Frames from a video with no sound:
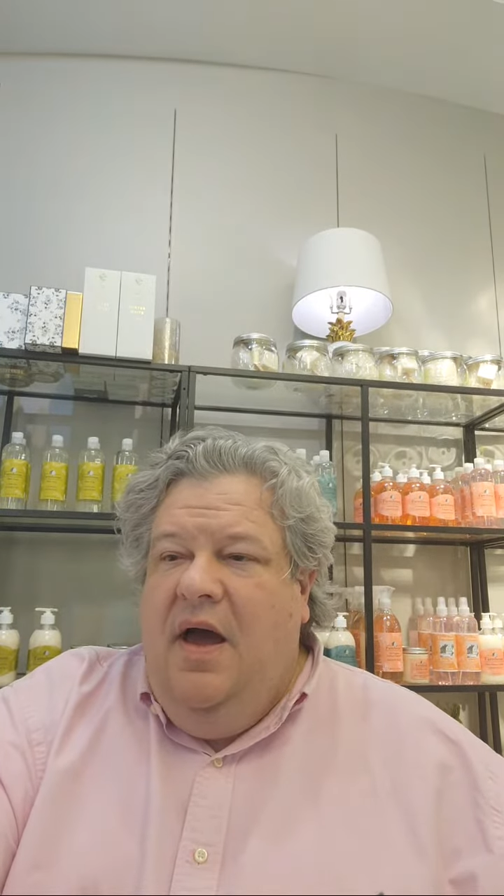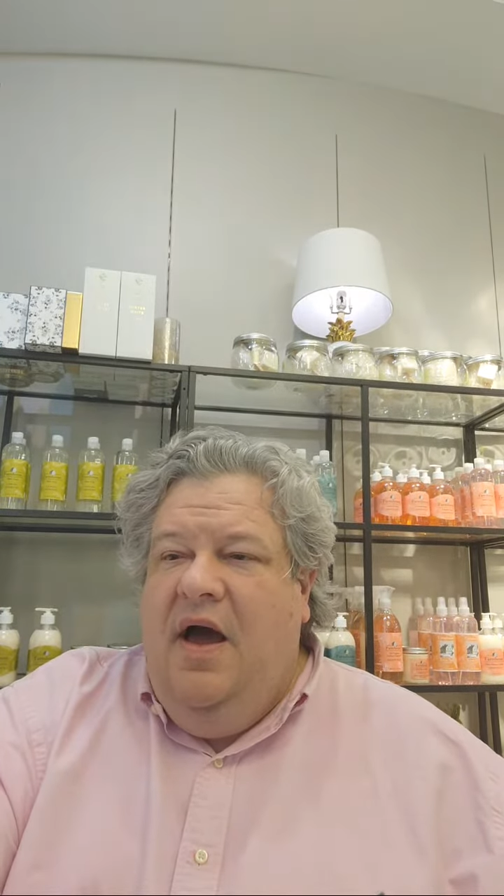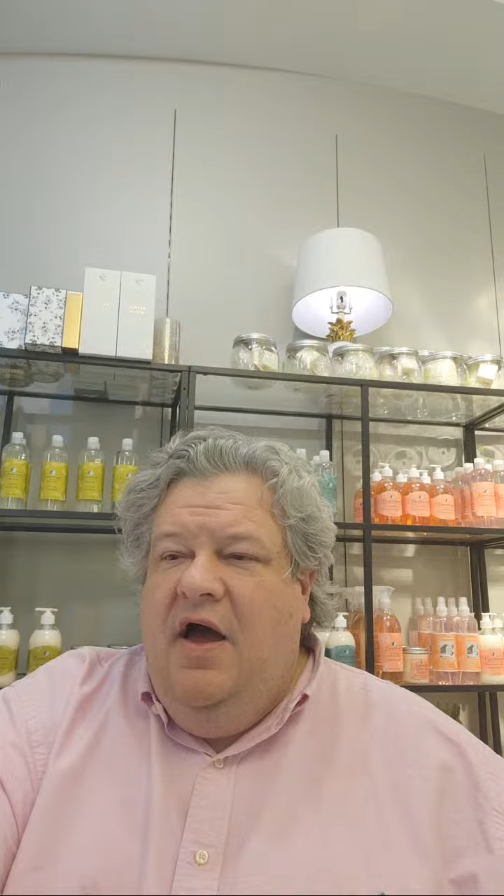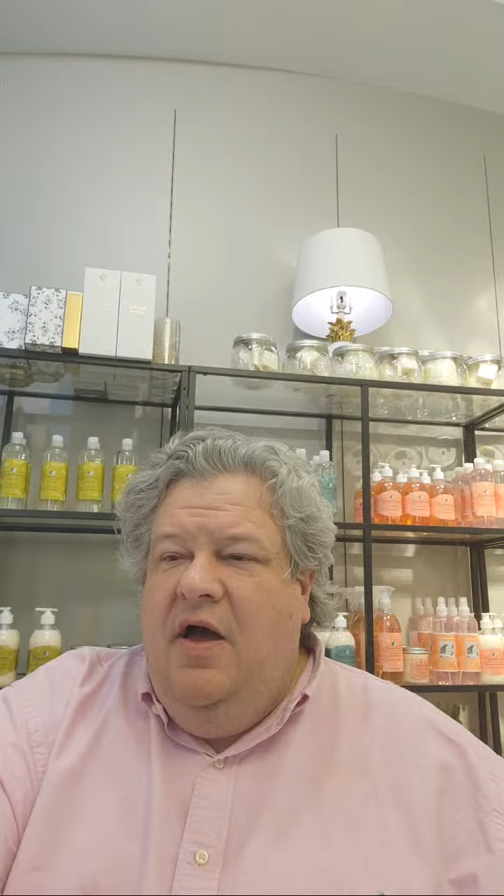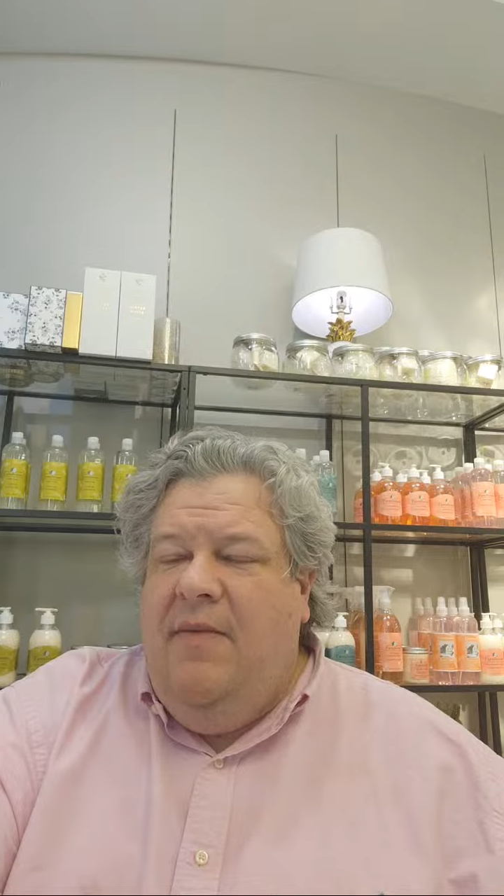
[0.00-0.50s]

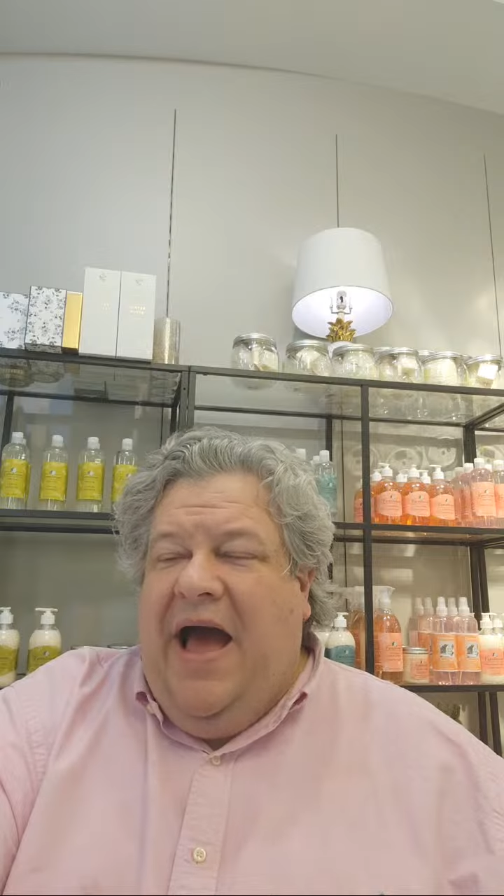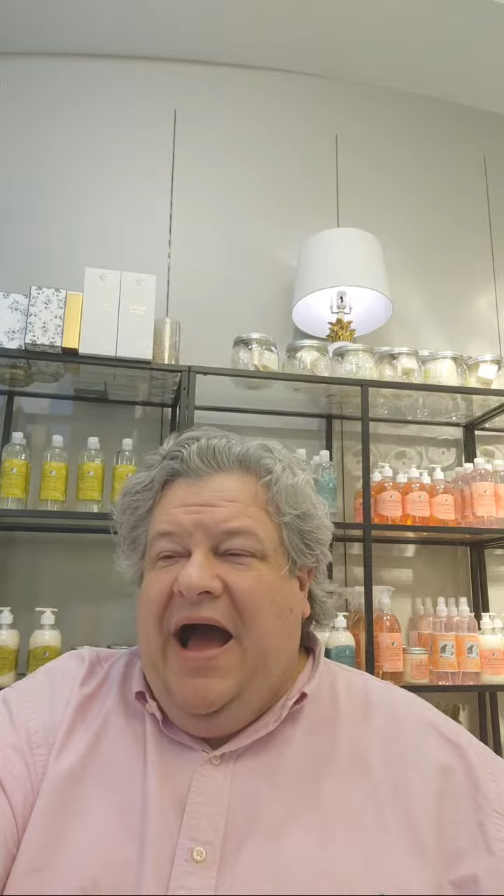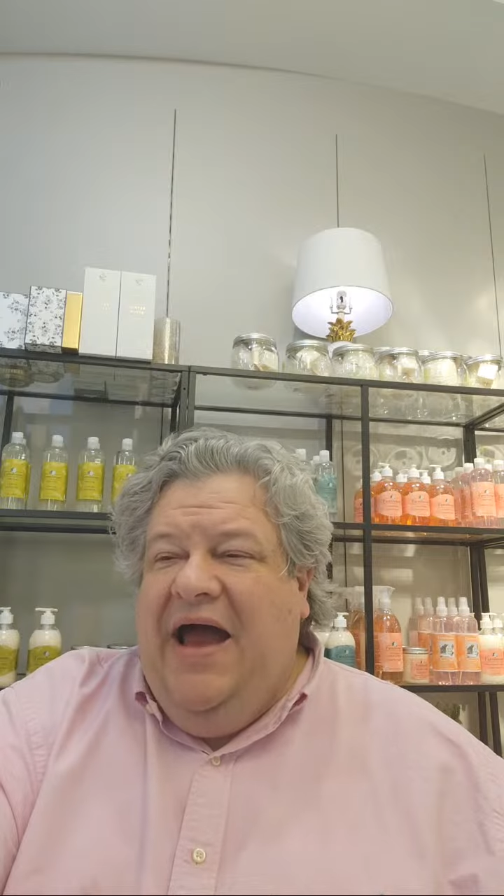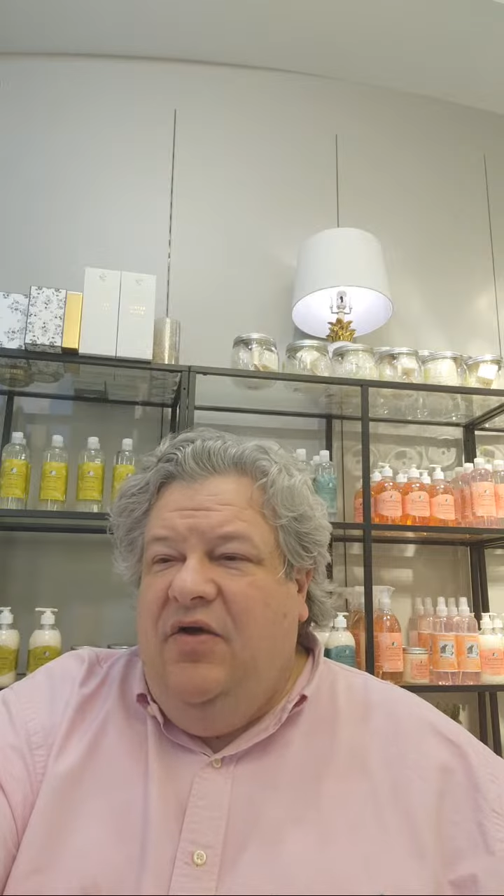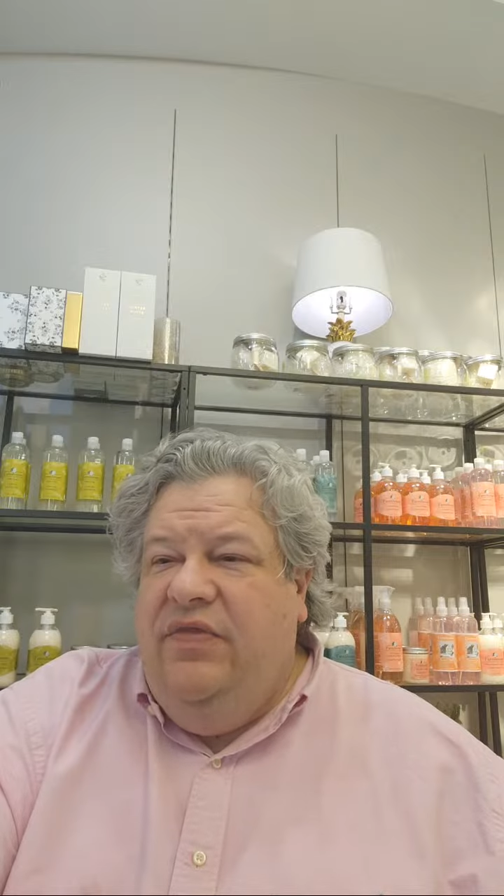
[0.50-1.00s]

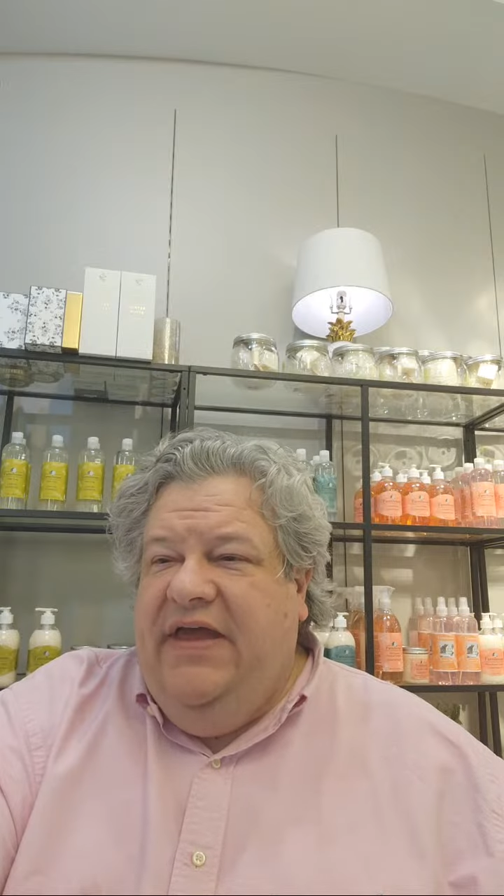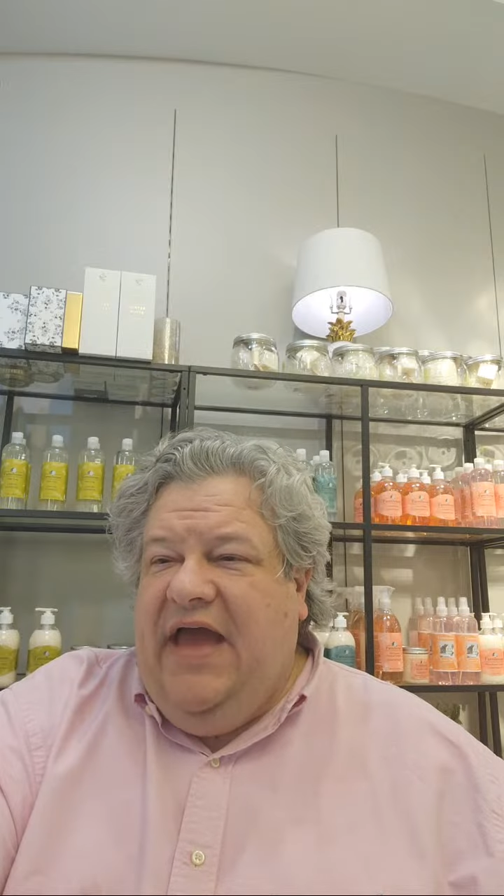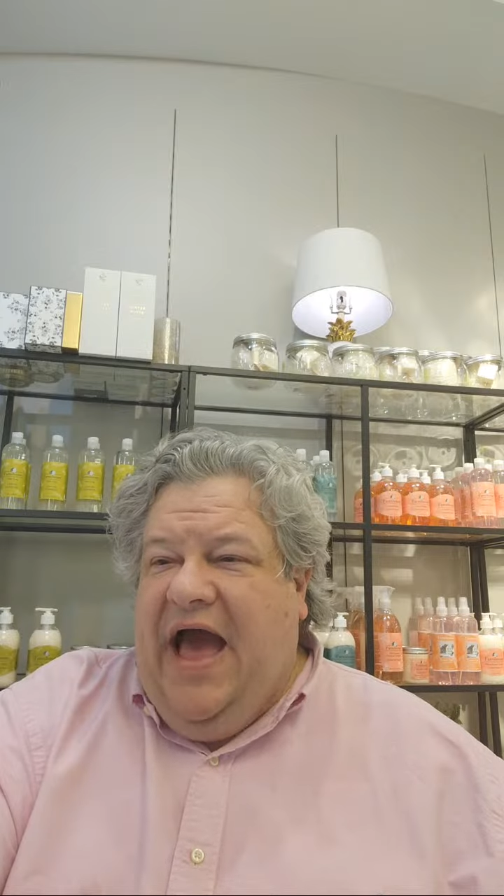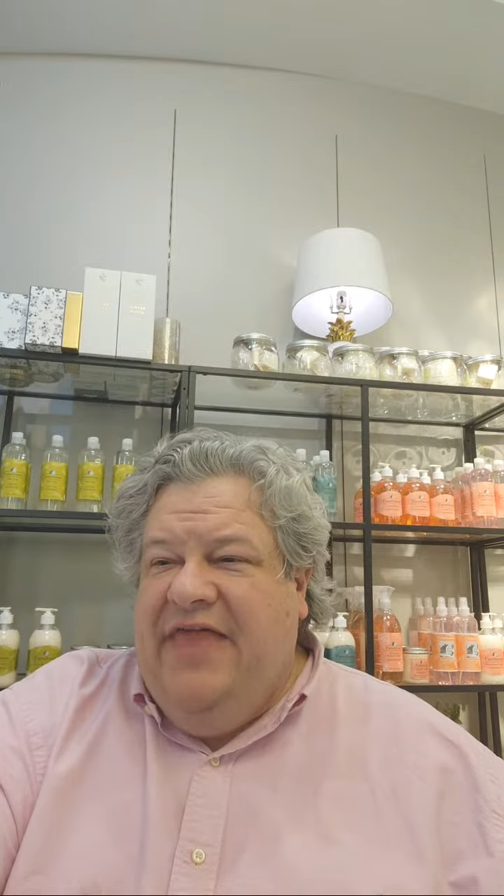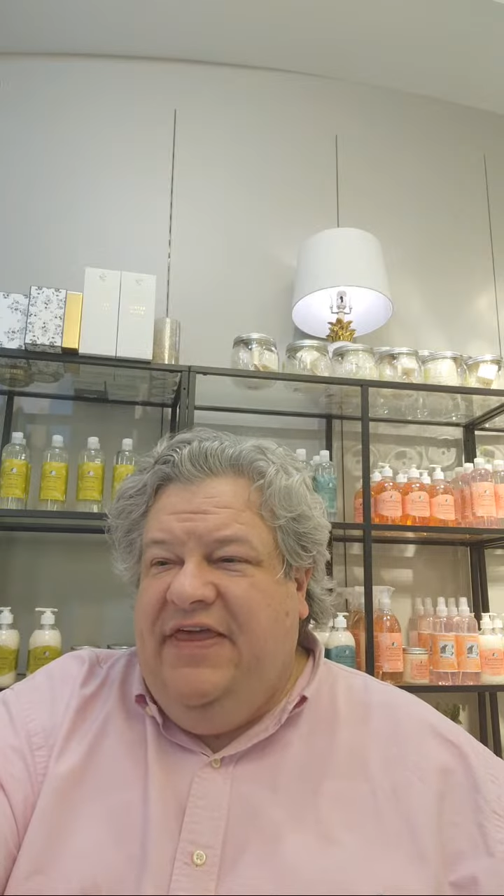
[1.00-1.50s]
I